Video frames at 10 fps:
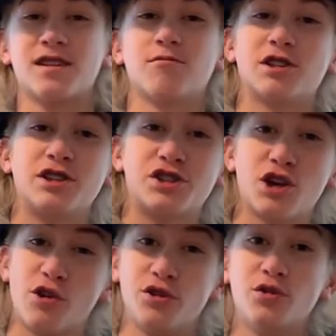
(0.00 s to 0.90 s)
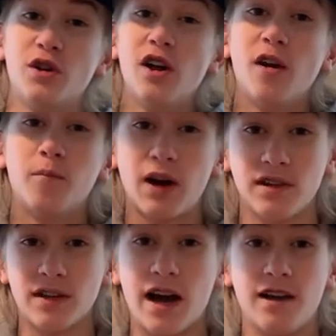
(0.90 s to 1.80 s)
I'm gonna show you my
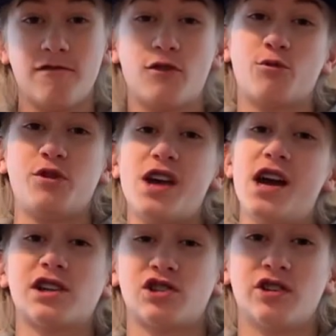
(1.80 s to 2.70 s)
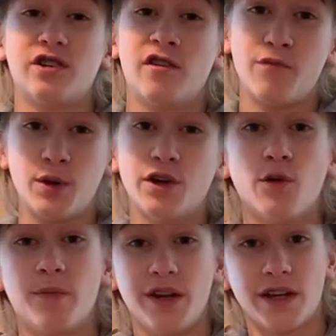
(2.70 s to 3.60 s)
live reaction of me
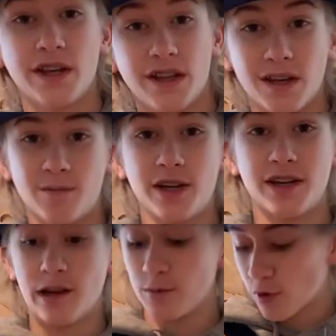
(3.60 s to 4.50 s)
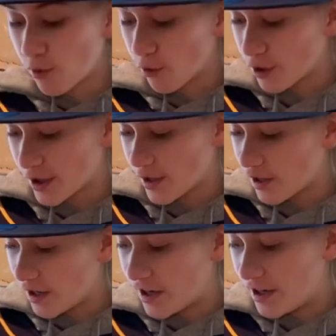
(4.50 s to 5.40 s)
opening it that my dad recorded
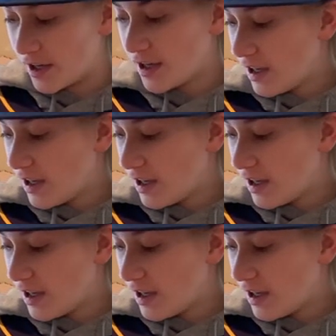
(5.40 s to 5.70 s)
and